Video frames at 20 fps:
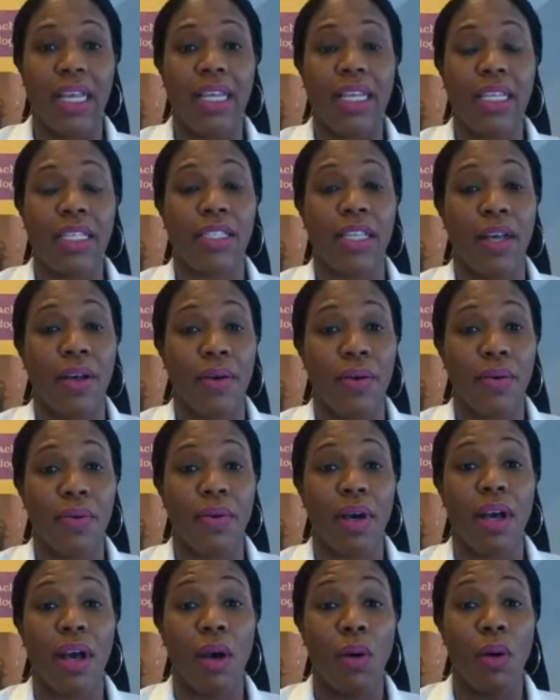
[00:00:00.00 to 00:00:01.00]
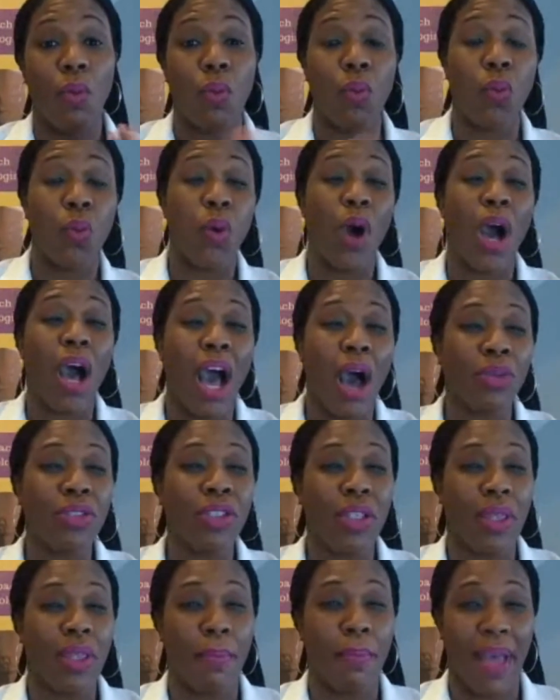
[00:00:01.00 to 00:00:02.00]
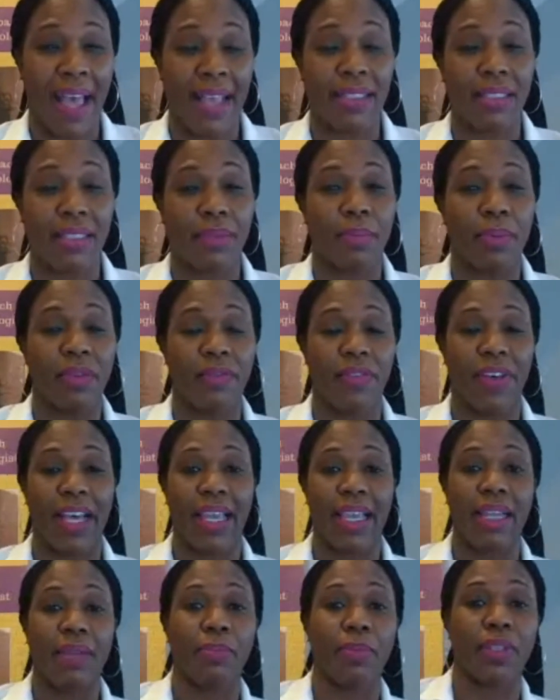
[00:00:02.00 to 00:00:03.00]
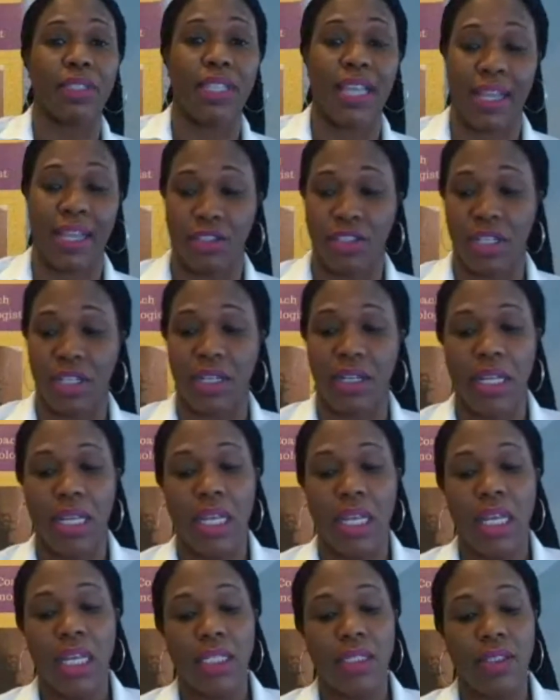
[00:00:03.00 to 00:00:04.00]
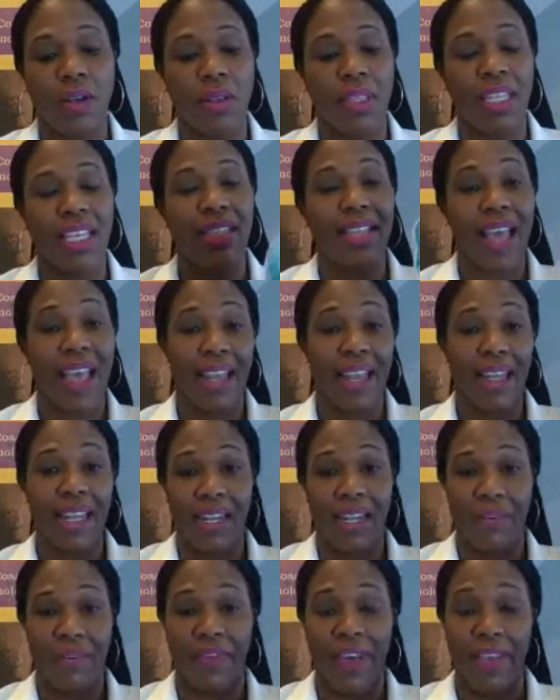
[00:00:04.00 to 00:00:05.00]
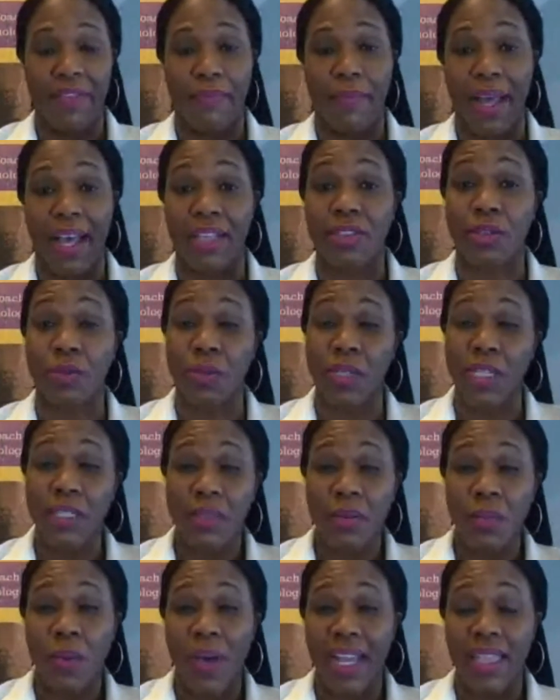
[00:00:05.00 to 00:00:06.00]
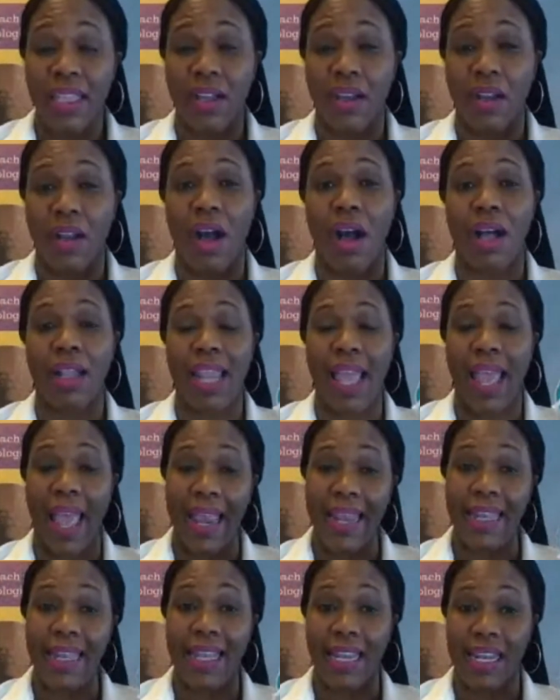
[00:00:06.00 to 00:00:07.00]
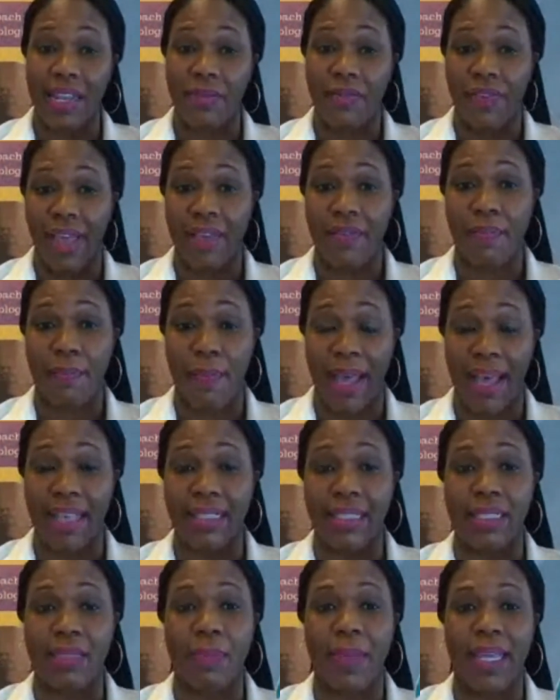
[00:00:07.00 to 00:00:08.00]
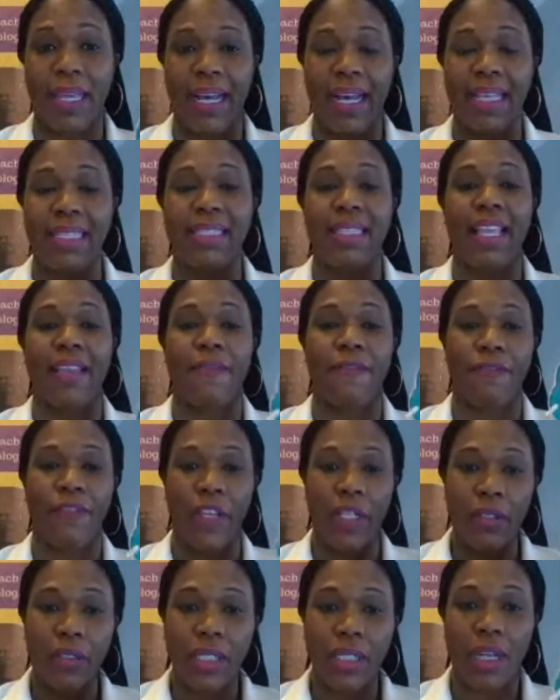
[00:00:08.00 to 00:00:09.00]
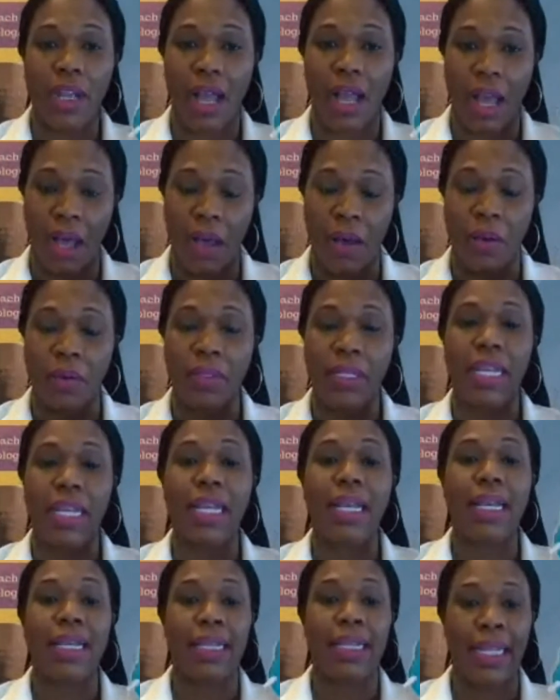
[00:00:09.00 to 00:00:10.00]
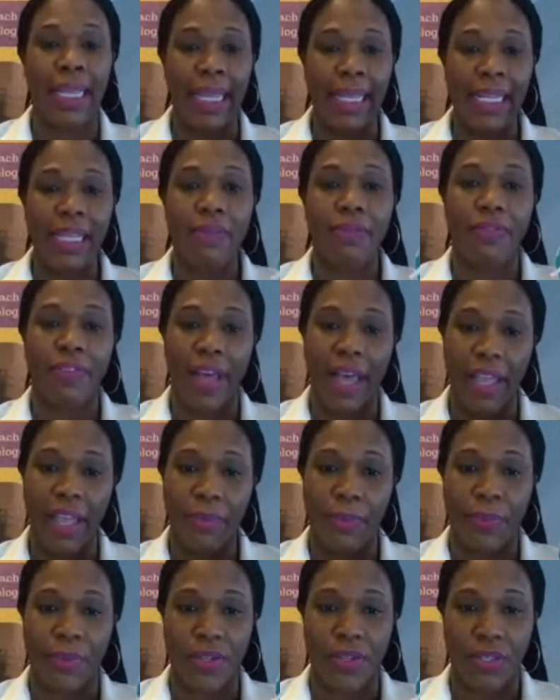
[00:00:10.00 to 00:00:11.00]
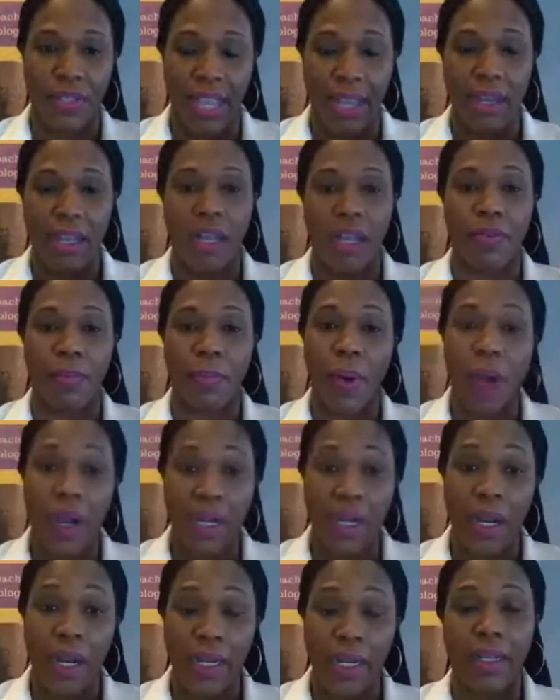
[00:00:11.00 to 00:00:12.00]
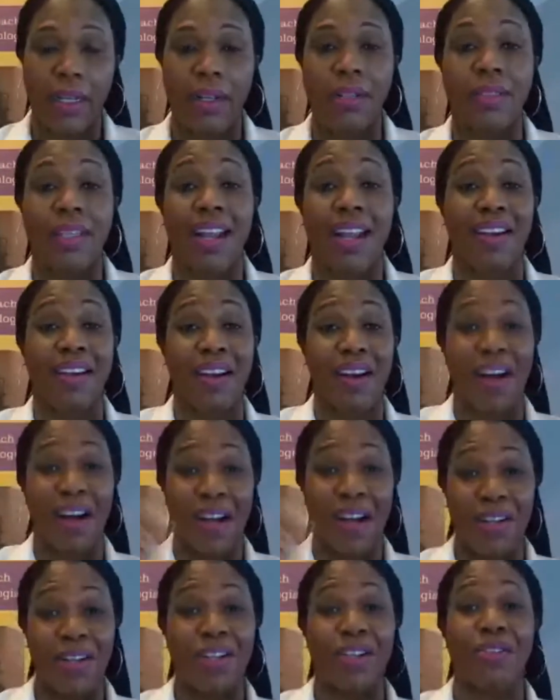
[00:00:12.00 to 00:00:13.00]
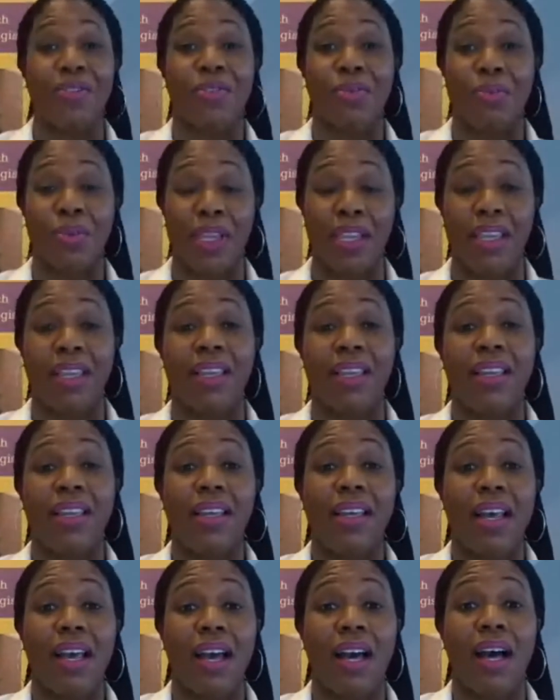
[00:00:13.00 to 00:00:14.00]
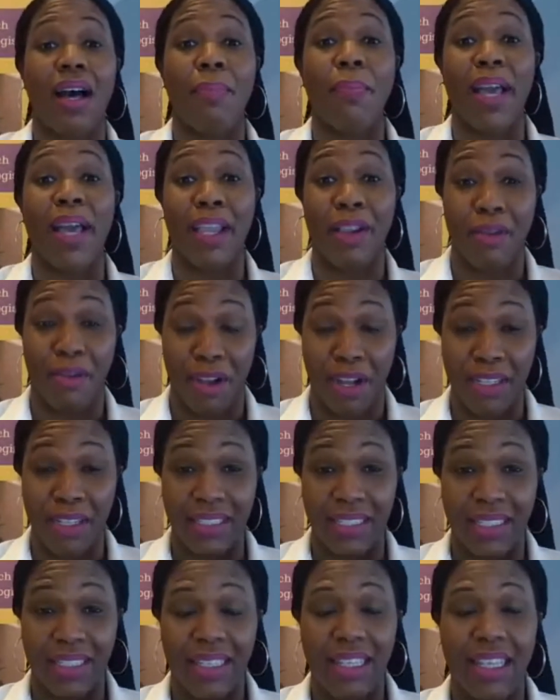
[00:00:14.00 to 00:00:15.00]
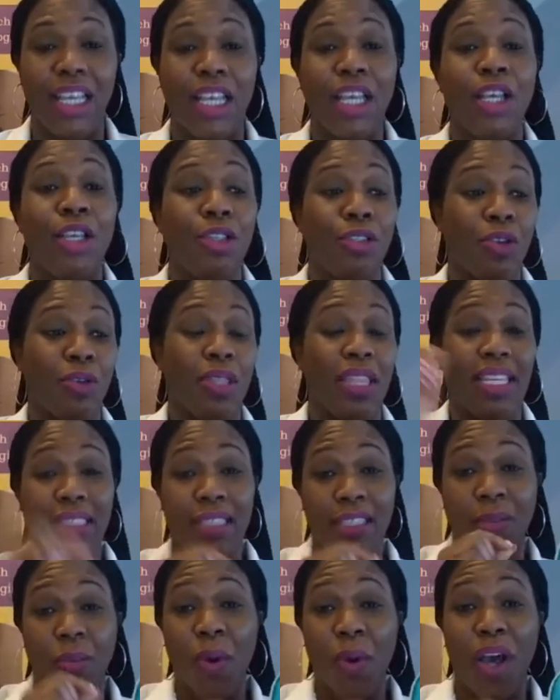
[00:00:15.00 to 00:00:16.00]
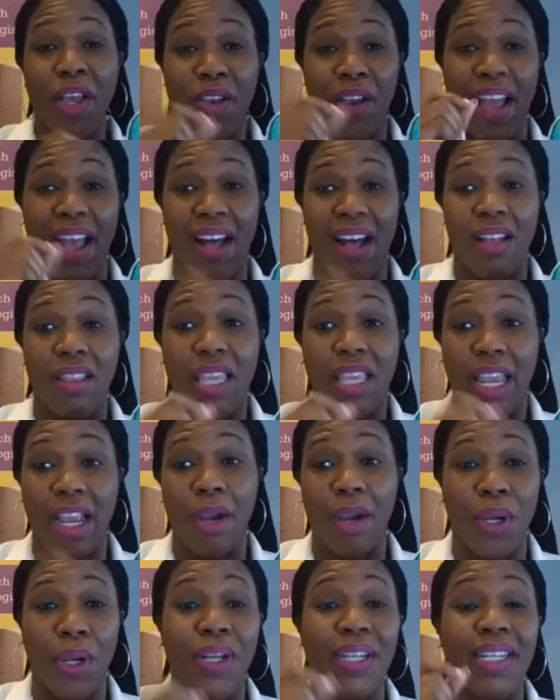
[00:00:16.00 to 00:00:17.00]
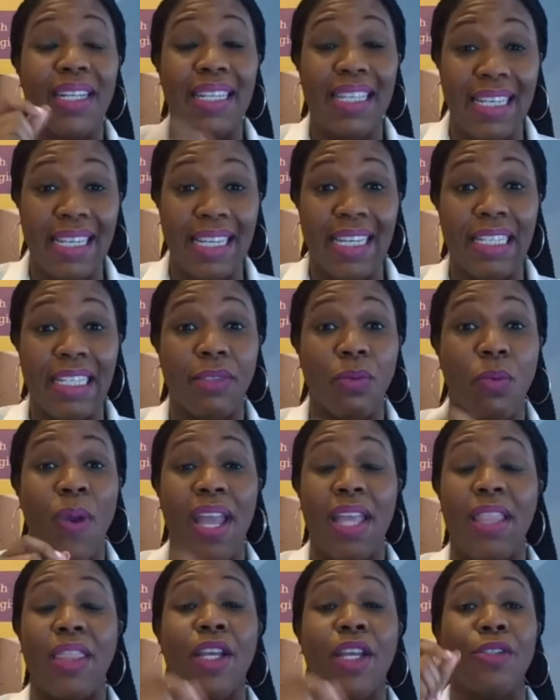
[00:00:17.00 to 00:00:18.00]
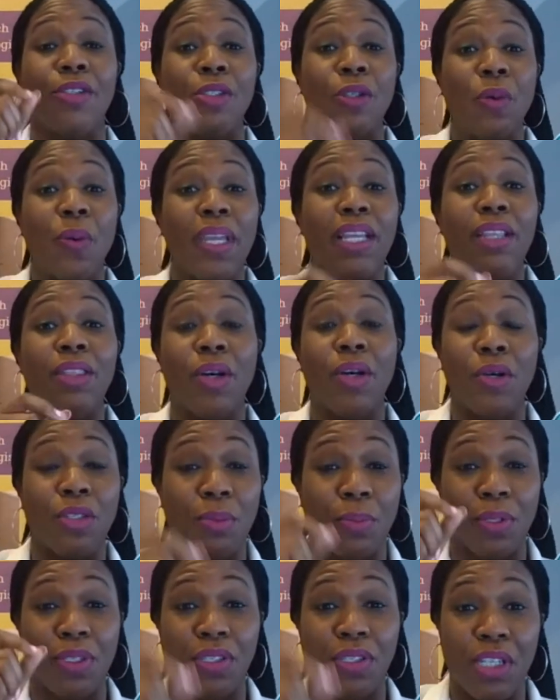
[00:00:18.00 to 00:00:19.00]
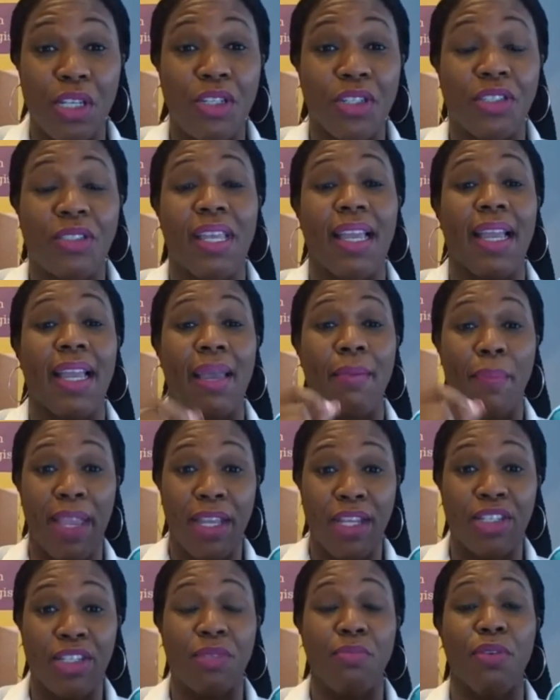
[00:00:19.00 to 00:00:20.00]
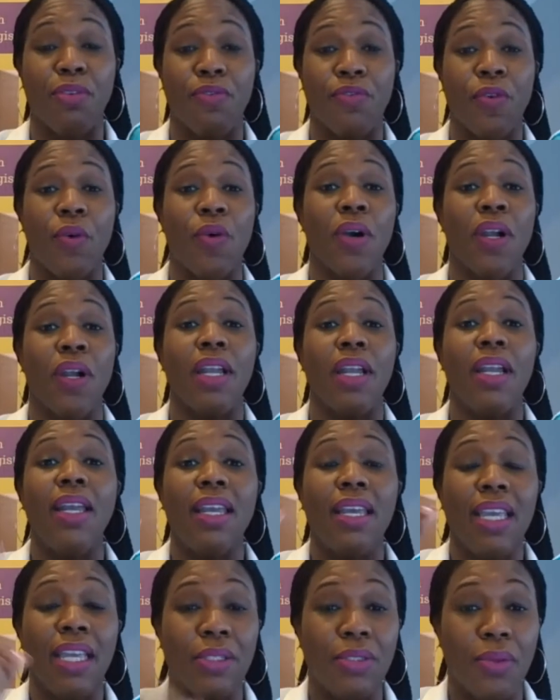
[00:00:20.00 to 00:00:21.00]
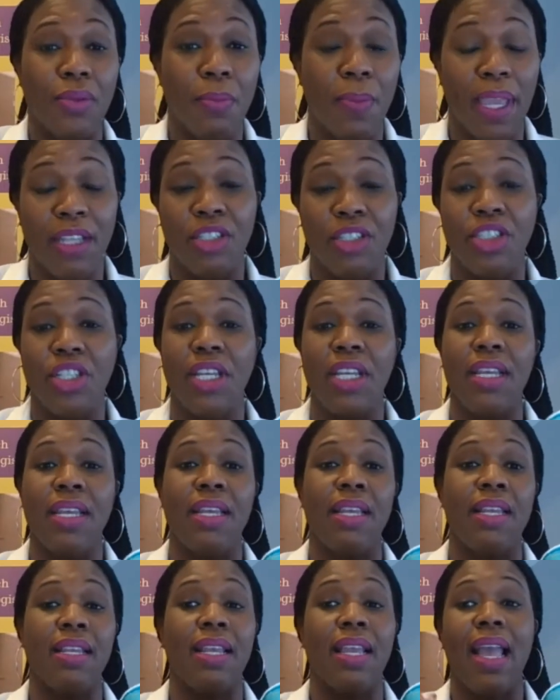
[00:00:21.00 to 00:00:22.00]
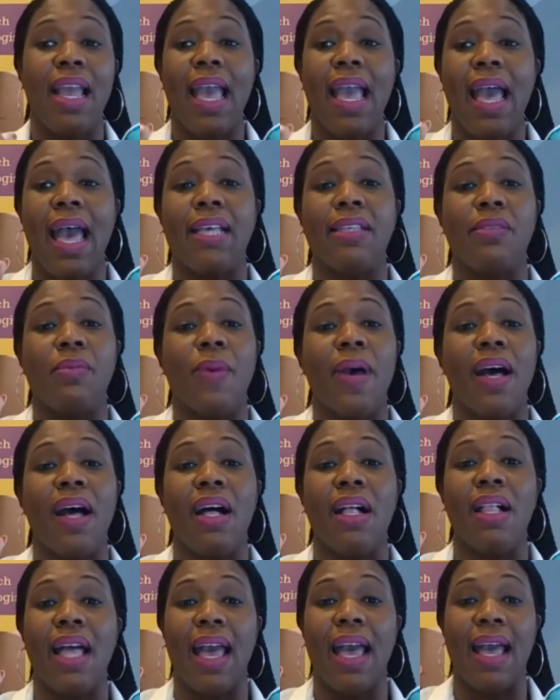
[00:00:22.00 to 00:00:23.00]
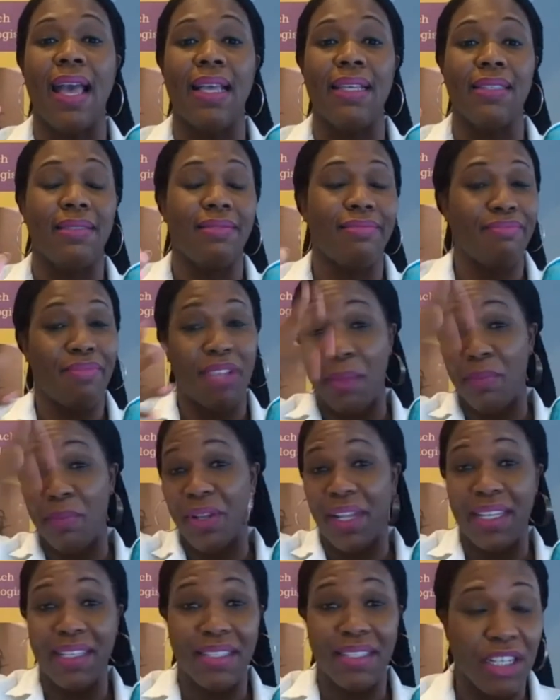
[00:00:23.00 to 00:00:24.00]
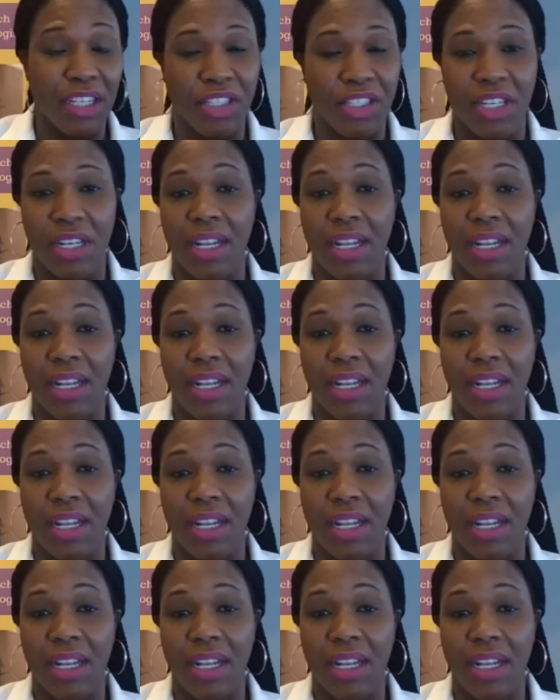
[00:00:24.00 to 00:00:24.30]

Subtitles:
So how do the masks provide protection? So these N95 masks, the reason why they're called N95 masks is because they filter out 95% of particles that are under 3 microns. So this is what your healthcare worker needs when they're doing those procedures, like I mentioned before, intubation, as well as nebulization.